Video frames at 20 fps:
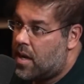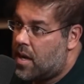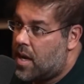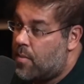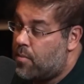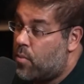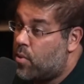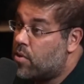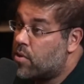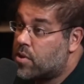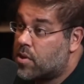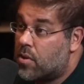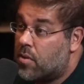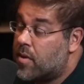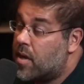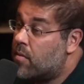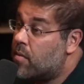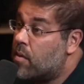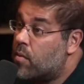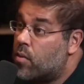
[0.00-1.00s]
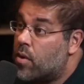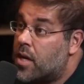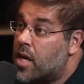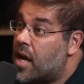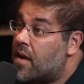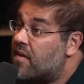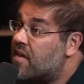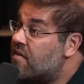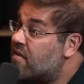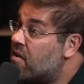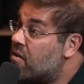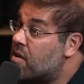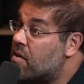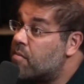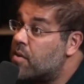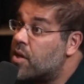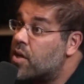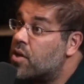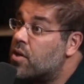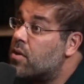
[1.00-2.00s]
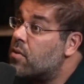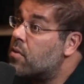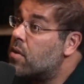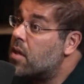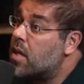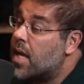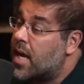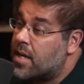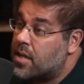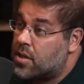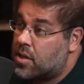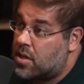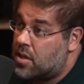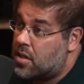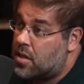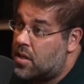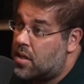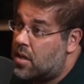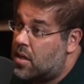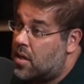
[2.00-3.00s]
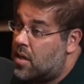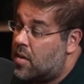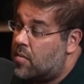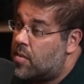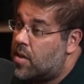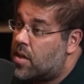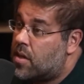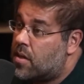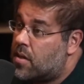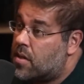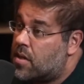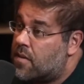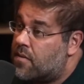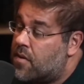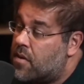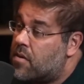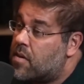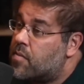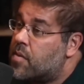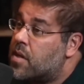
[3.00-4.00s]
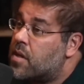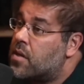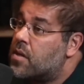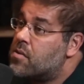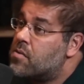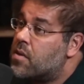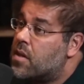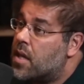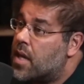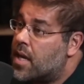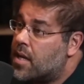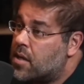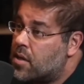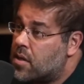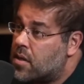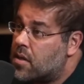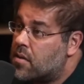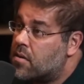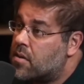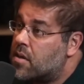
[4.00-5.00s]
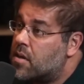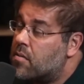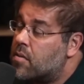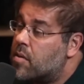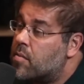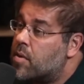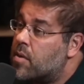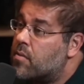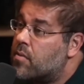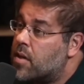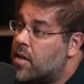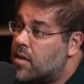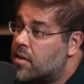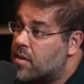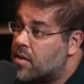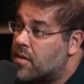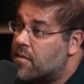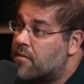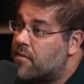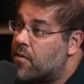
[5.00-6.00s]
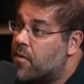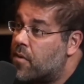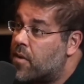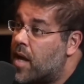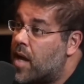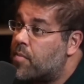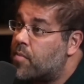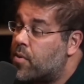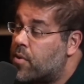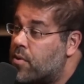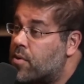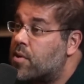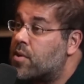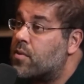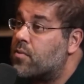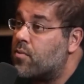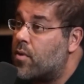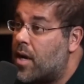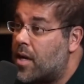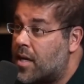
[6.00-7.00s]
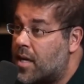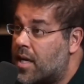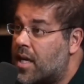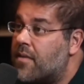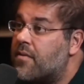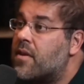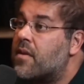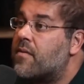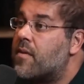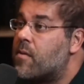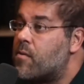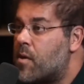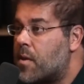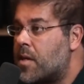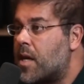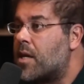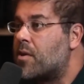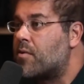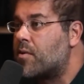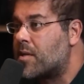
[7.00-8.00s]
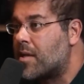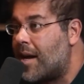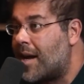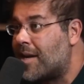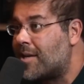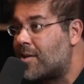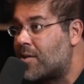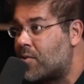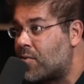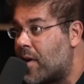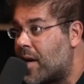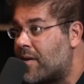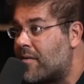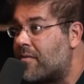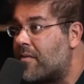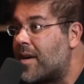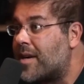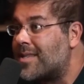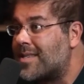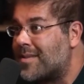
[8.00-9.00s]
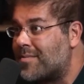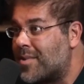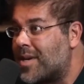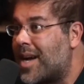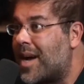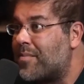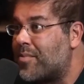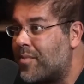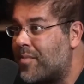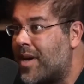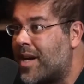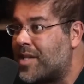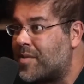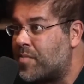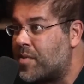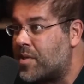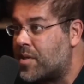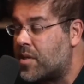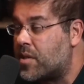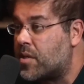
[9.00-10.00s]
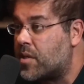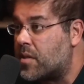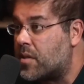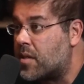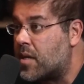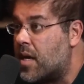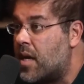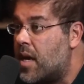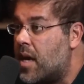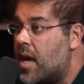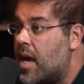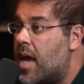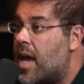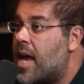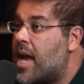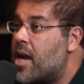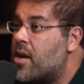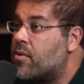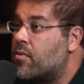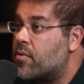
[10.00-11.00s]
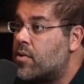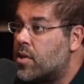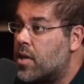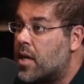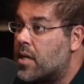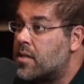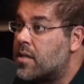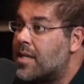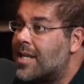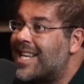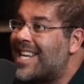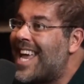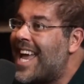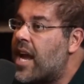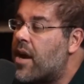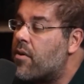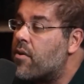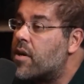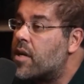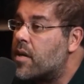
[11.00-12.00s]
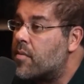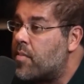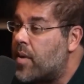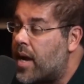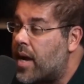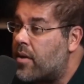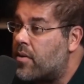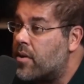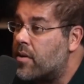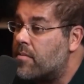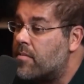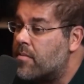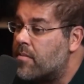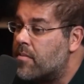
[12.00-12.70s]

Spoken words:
more so than we would have if there had been a new election. Because if there had been a new election, there still would be reason for that person running, even if they were on the other side, to try to find some compromise positions. Andrew Johnson inherited power